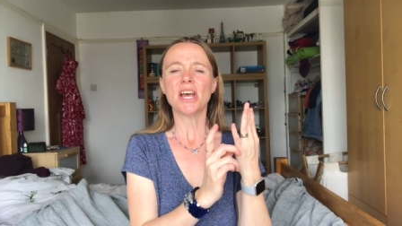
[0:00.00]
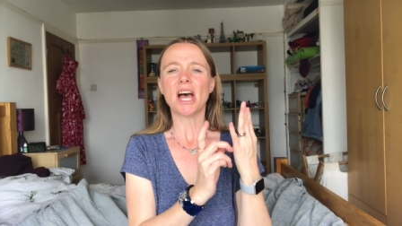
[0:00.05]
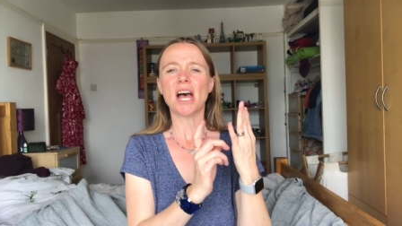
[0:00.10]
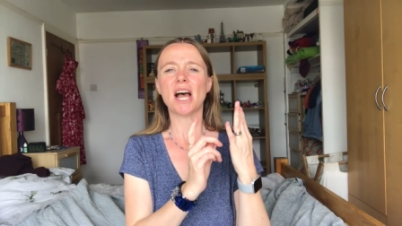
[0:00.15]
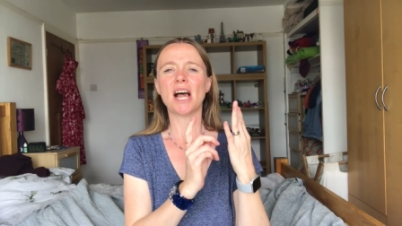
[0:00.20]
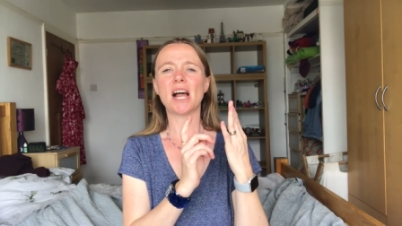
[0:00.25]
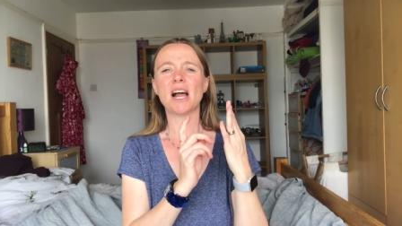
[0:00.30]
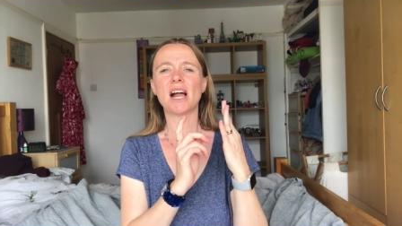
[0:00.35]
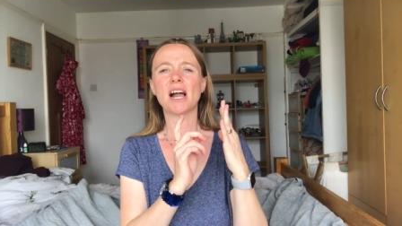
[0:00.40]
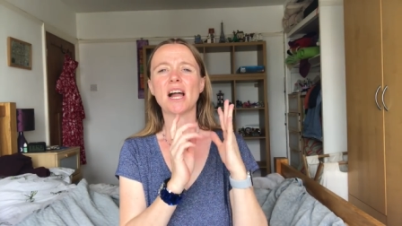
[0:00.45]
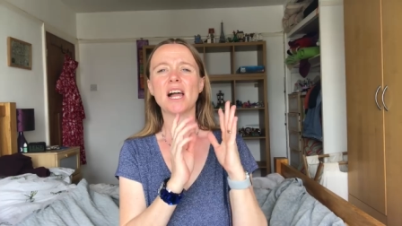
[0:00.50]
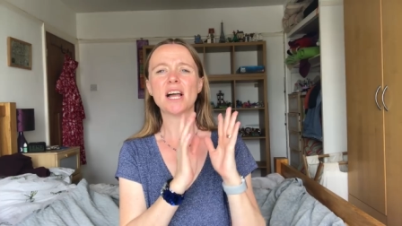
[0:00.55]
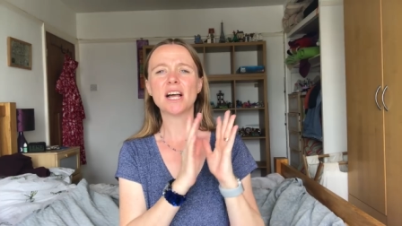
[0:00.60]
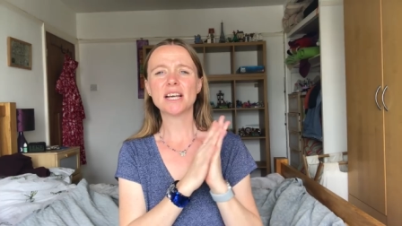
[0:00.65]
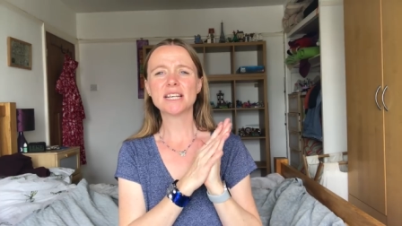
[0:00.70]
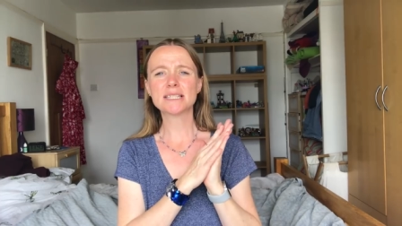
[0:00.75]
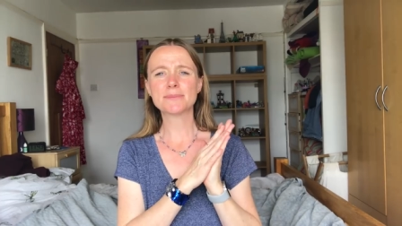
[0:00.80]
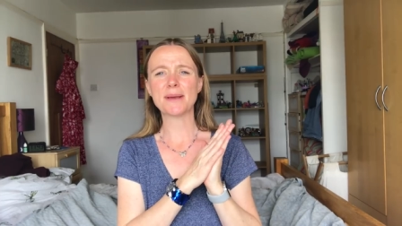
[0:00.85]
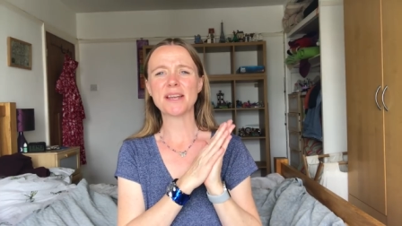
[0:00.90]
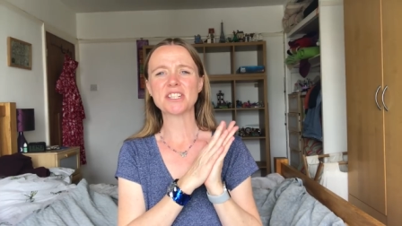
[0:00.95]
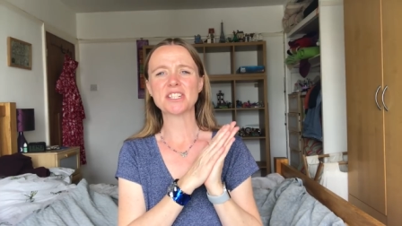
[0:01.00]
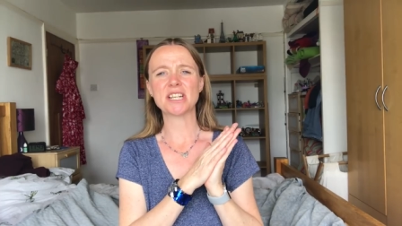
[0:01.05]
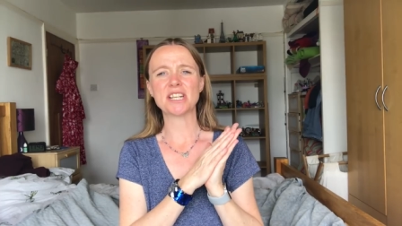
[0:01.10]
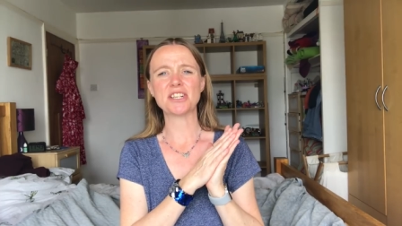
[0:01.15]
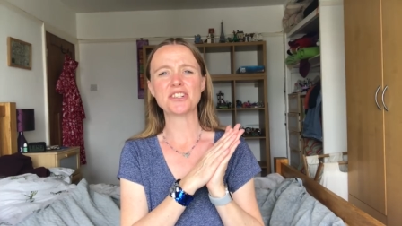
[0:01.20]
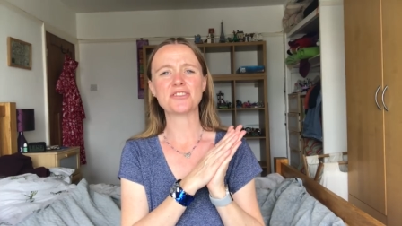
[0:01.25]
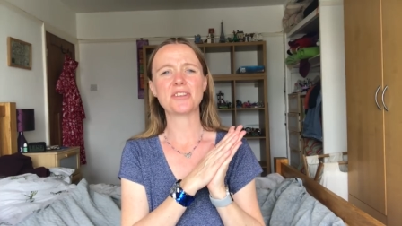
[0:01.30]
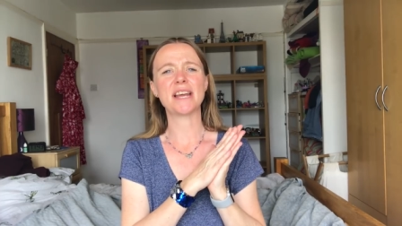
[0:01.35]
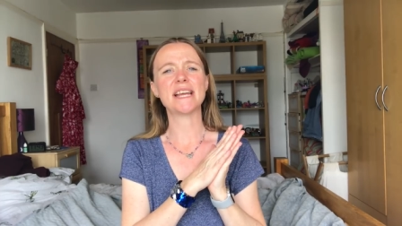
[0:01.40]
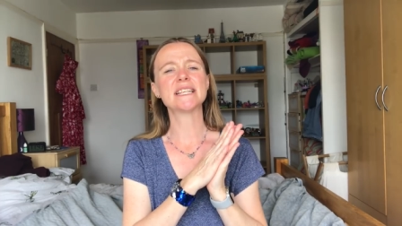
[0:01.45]
uh, her special
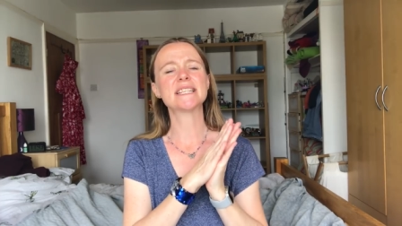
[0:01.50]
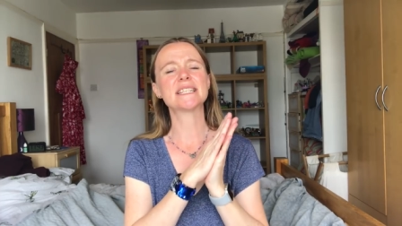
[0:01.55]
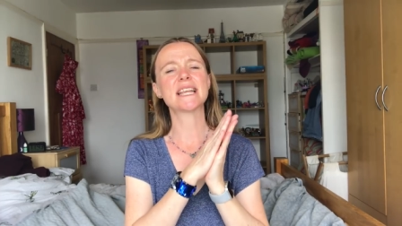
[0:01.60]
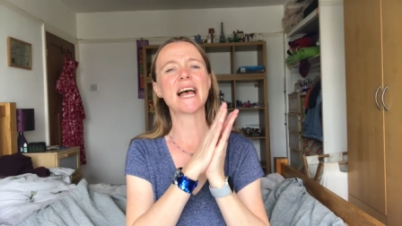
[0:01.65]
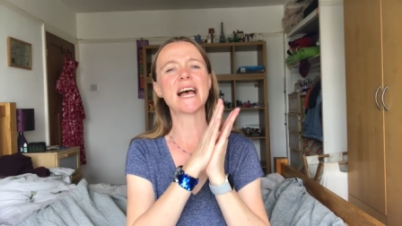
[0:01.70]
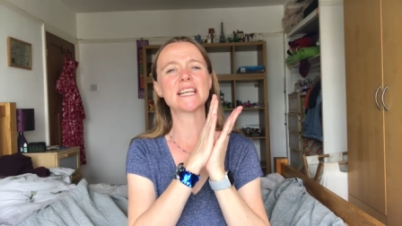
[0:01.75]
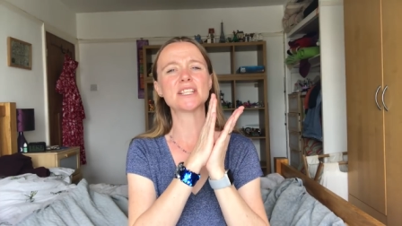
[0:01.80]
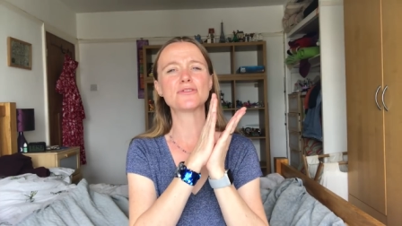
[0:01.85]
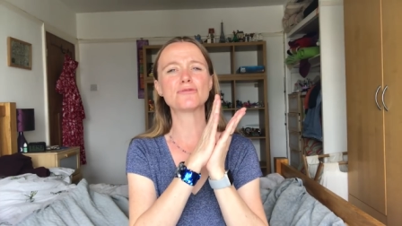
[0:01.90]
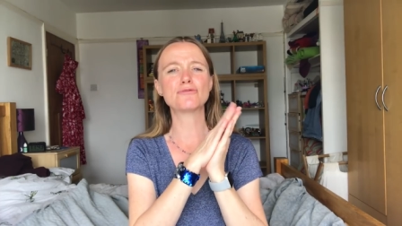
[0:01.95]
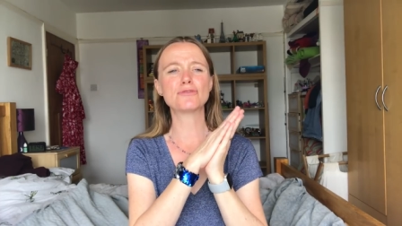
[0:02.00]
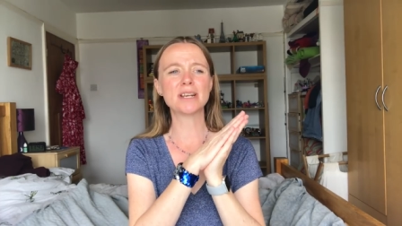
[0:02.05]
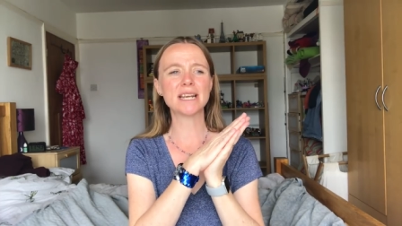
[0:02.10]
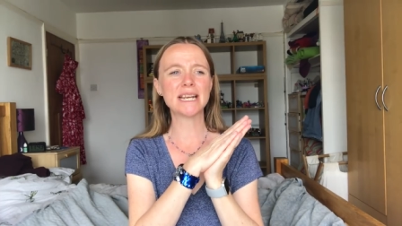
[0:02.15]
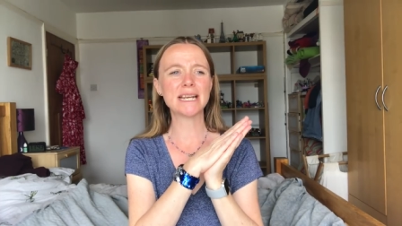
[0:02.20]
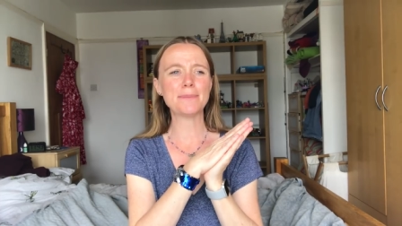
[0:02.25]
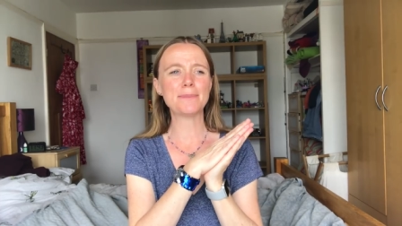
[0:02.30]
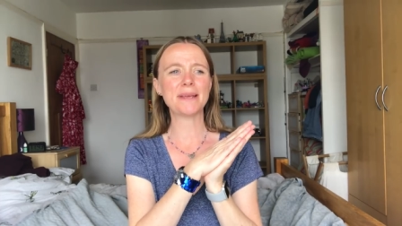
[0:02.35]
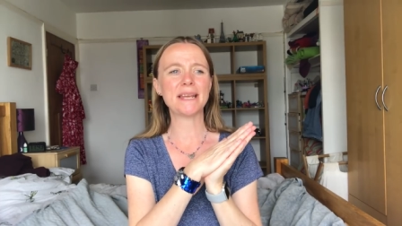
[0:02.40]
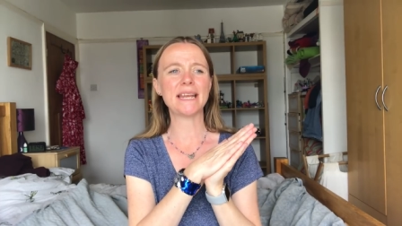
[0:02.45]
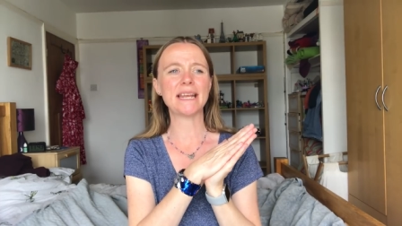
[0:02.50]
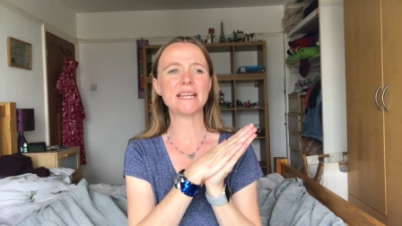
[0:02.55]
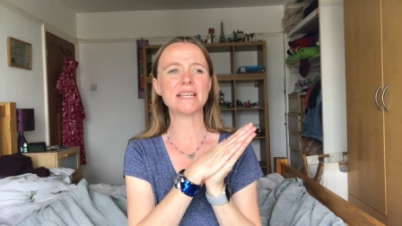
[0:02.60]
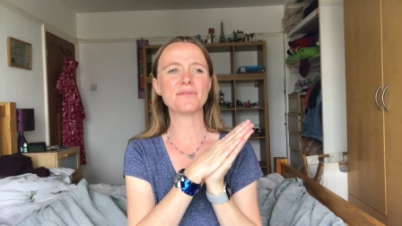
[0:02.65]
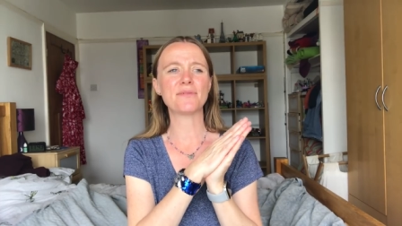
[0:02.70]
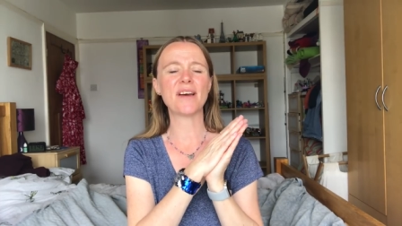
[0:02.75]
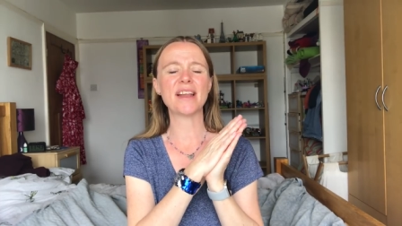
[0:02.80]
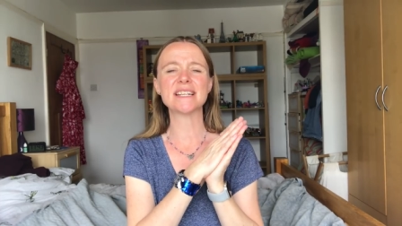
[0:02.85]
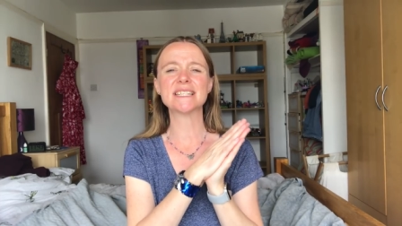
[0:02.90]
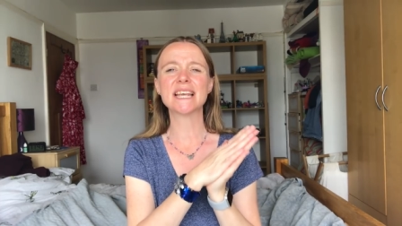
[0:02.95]
interest has really been
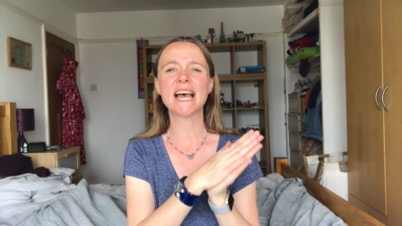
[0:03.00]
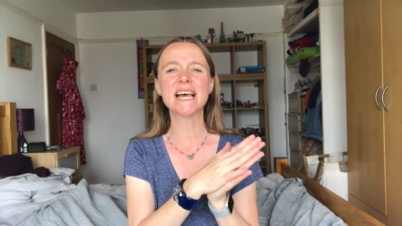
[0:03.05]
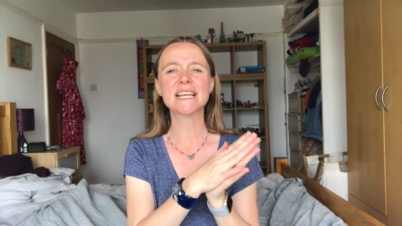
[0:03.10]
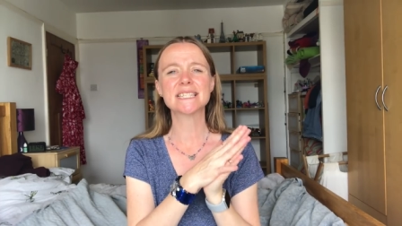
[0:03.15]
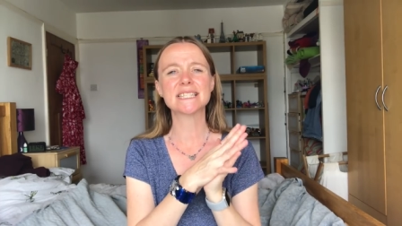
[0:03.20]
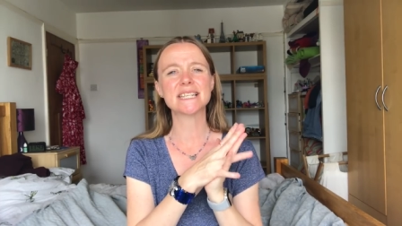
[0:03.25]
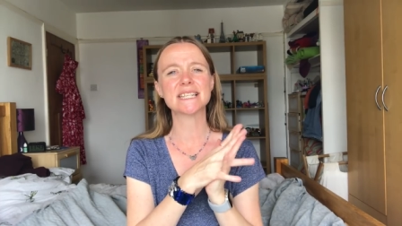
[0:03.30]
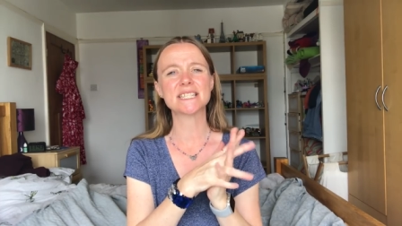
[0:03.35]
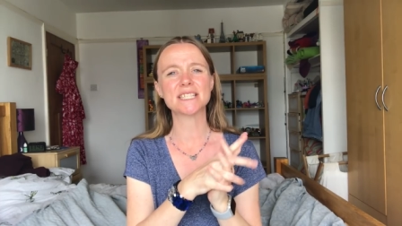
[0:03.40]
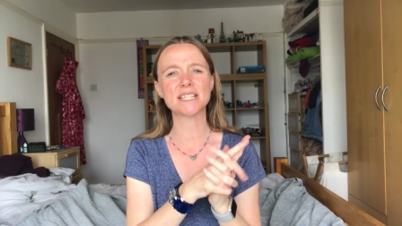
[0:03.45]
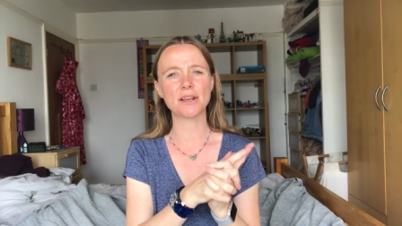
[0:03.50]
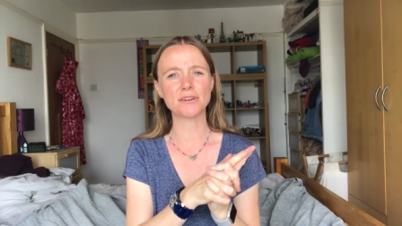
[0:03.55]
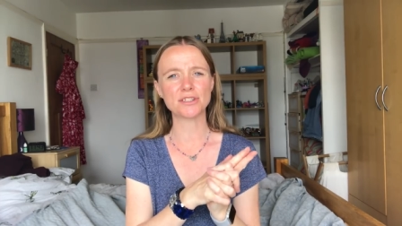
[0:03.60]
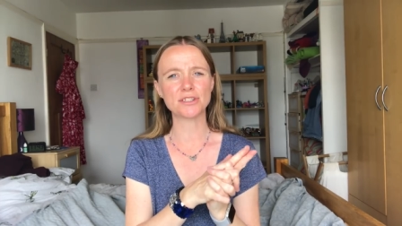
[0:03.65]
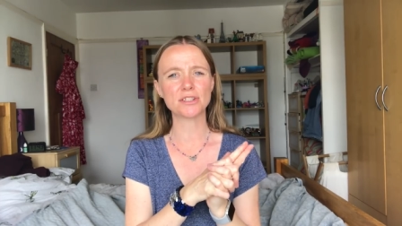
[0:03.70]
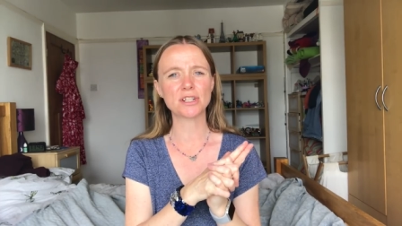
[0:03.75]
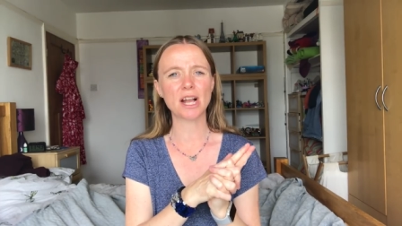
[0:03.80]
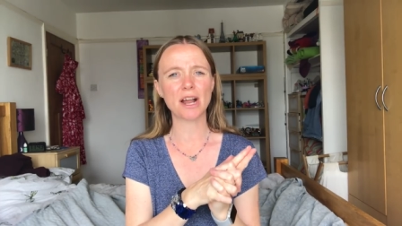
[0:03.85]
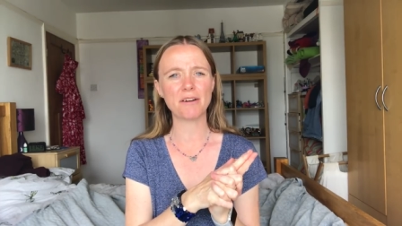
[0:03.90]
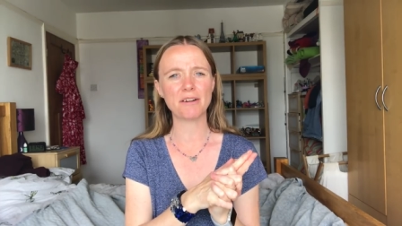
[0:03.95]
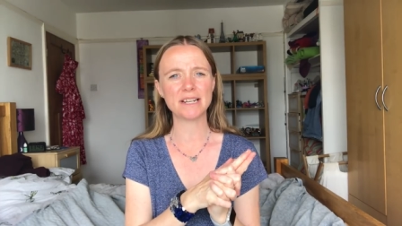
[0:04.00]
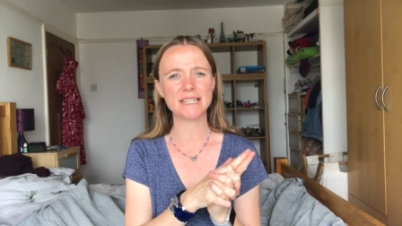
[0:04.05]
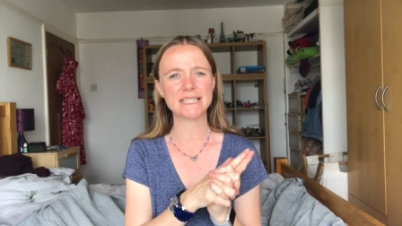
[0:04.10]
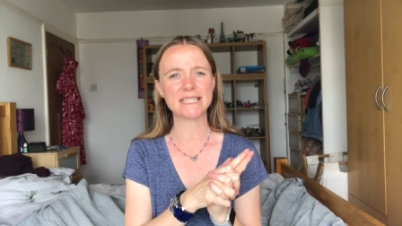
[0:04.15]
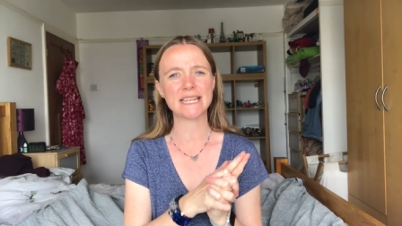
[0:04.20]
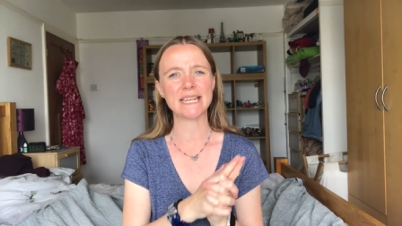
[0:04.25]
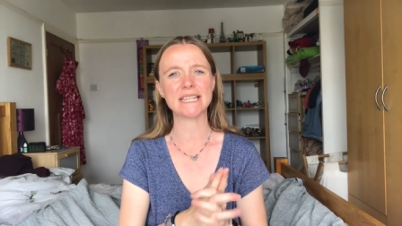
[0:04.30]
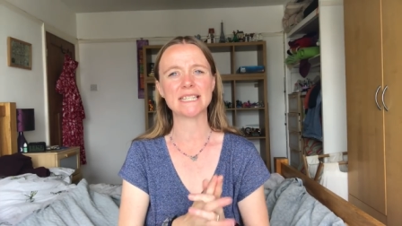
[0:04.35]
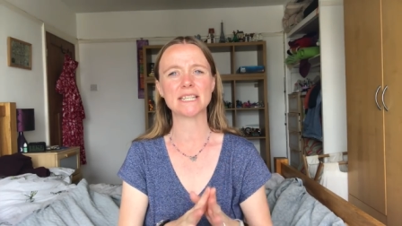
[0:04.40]
fantastic social currency.